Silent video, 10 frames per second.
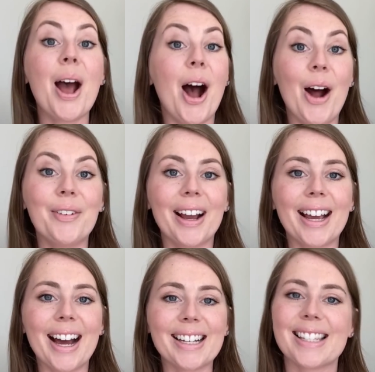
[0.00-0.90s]
Alright
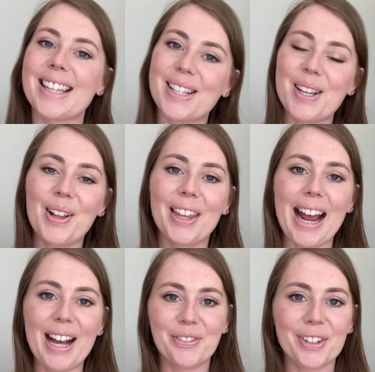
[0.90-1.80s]
guys, that's all that I
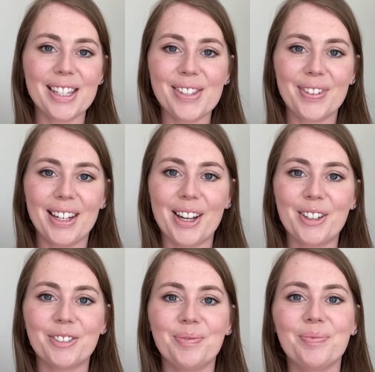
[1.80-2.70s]
have for this
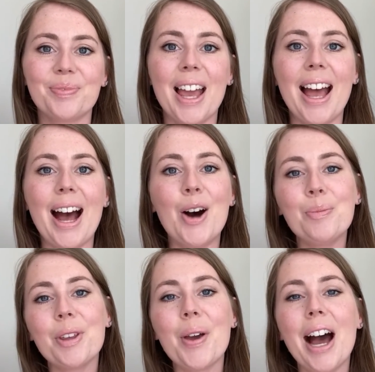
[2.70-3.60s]
video. I
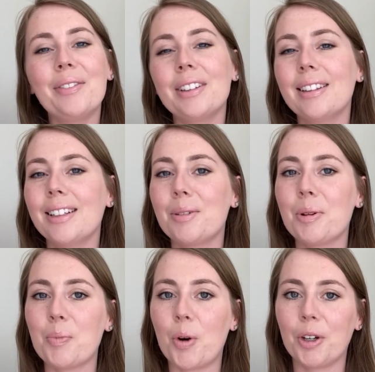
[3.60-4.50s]
hope that you have a little
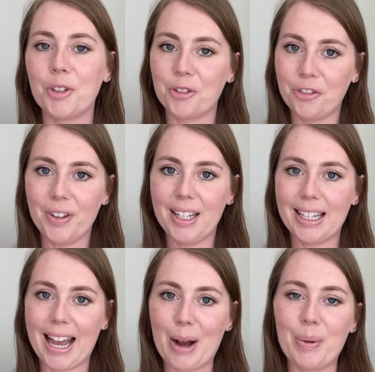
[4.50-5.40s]
bit more on your feet
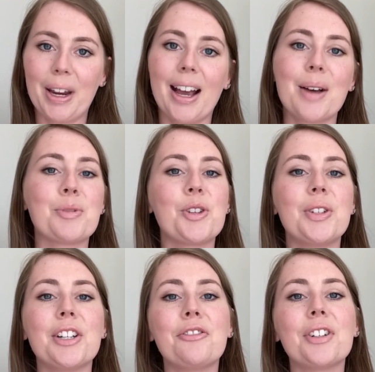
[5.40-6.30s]
now when it comes to
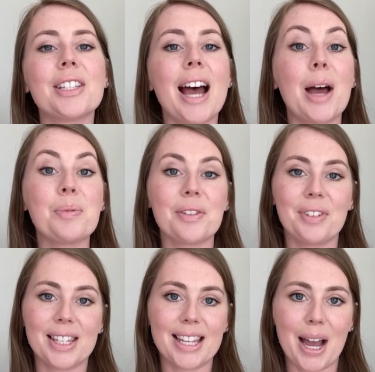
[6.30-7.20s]
different types of
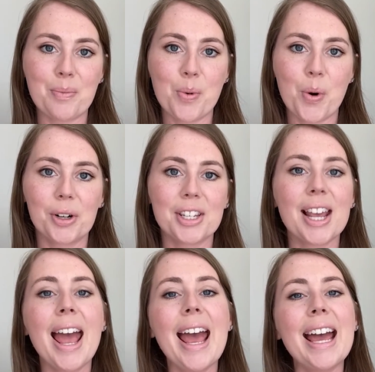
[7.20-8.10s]
design boards
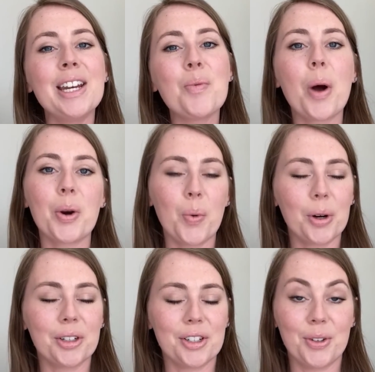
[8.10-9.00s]
and in what
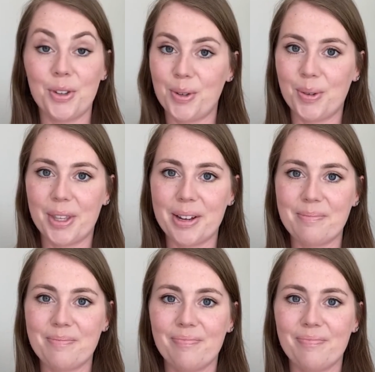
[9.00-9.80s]
order to use them.